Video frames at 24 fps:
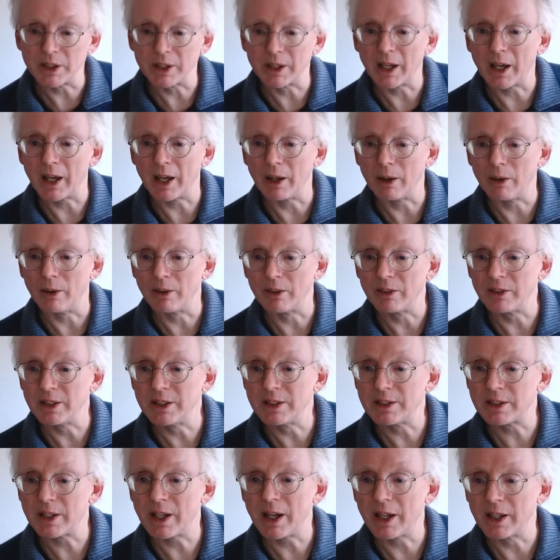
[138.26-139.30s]
along these
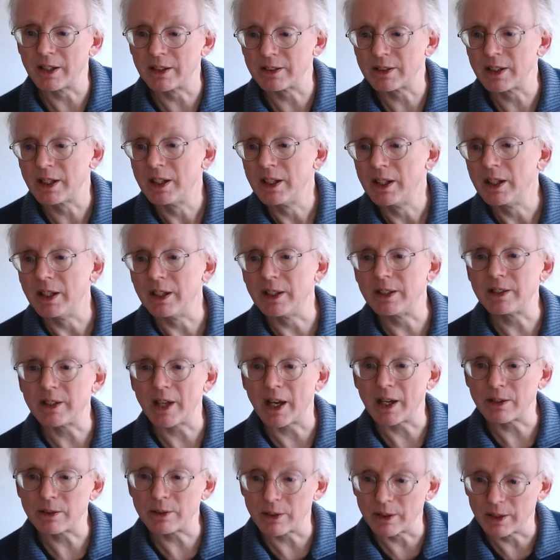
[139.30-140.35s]
lines. It's
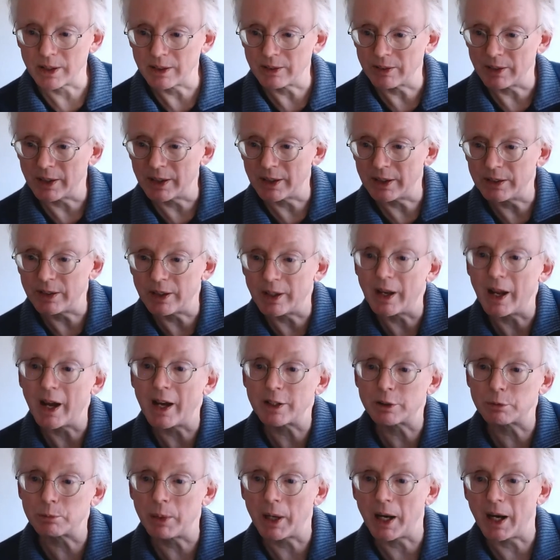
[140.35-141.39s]
actually the last
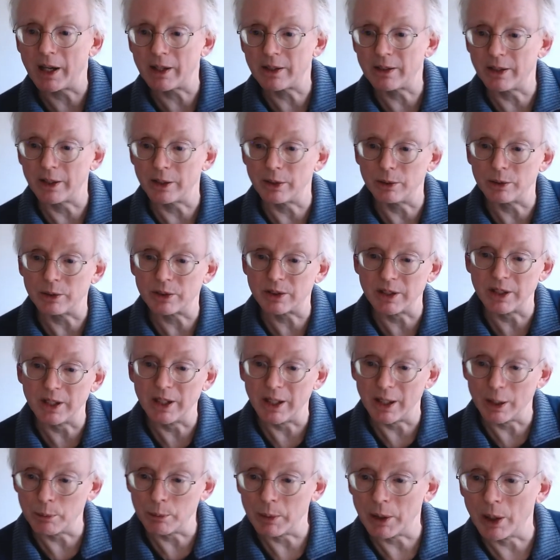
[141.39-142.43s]
part that you see here
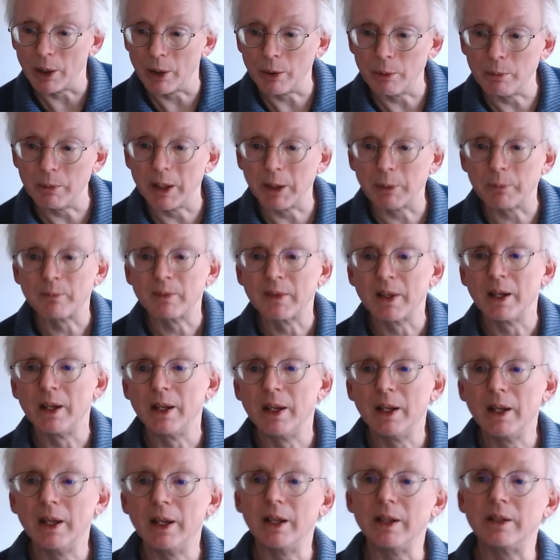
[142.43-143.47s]
below me.
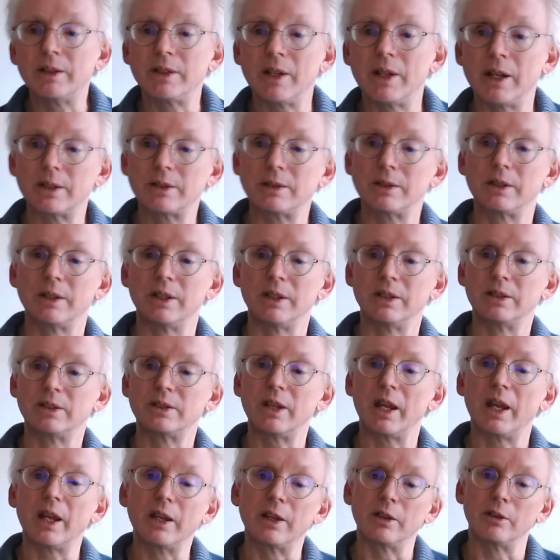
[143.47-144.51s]
It's actually
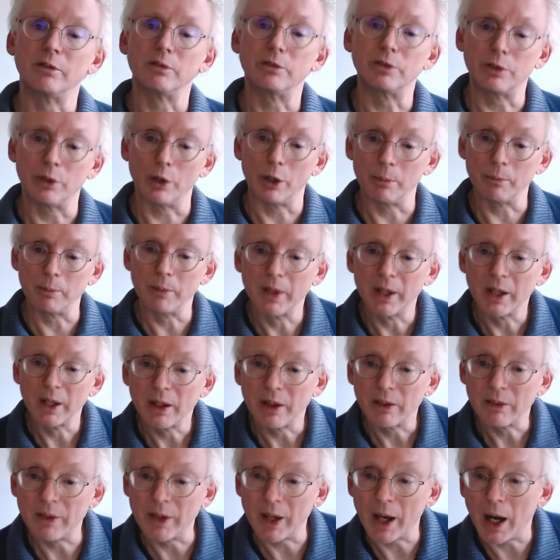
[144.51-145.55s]
taken from
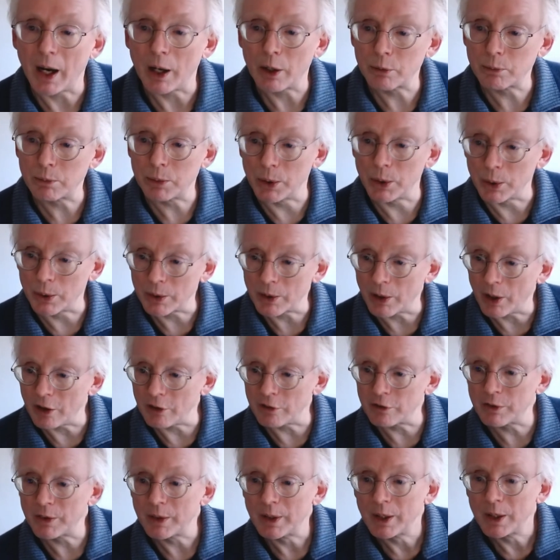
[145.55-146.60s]
the output of
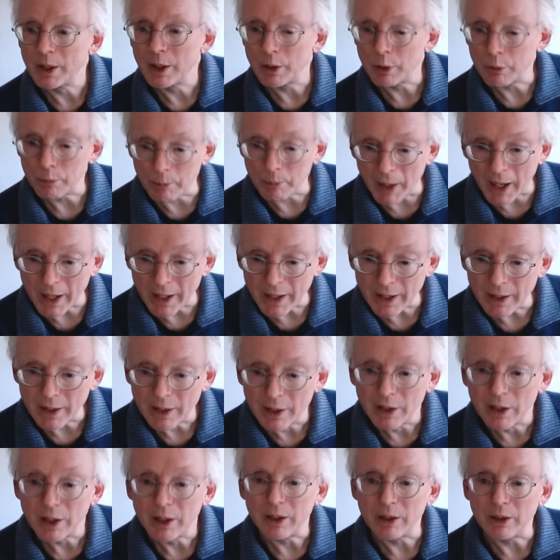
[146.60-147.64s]
my
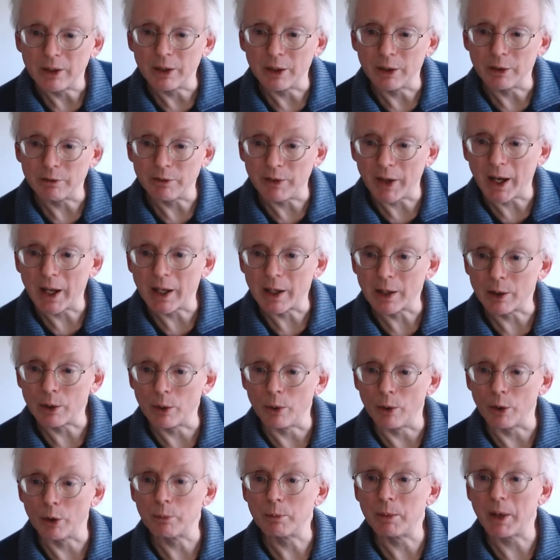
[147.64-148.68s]
file
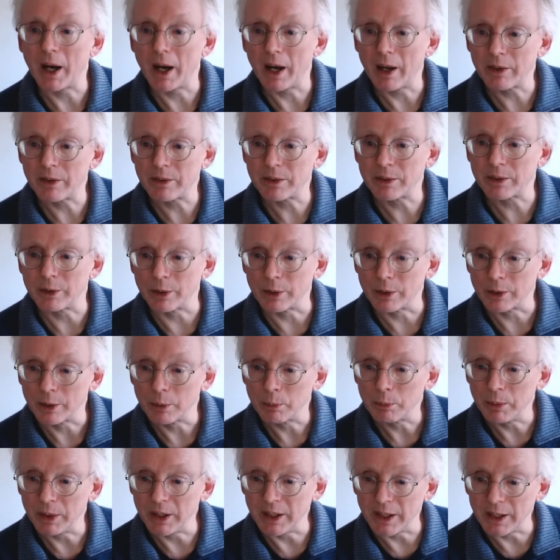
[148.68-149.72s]
called
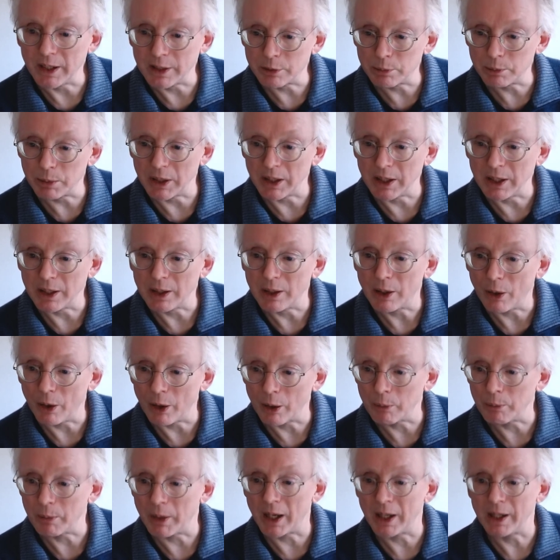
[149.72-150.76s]
path.php on
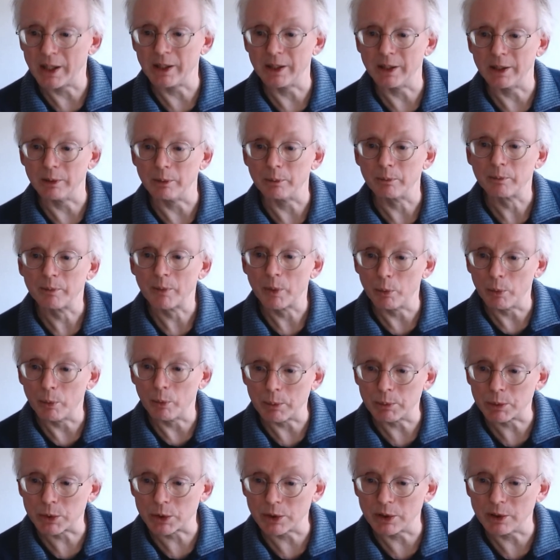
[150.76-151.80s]
my web
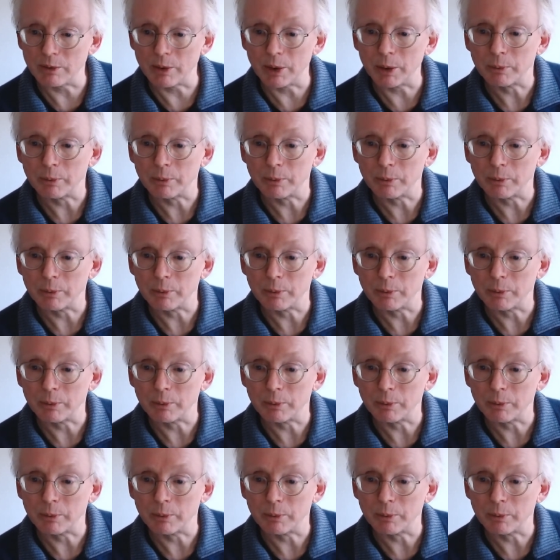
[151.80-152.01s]
server.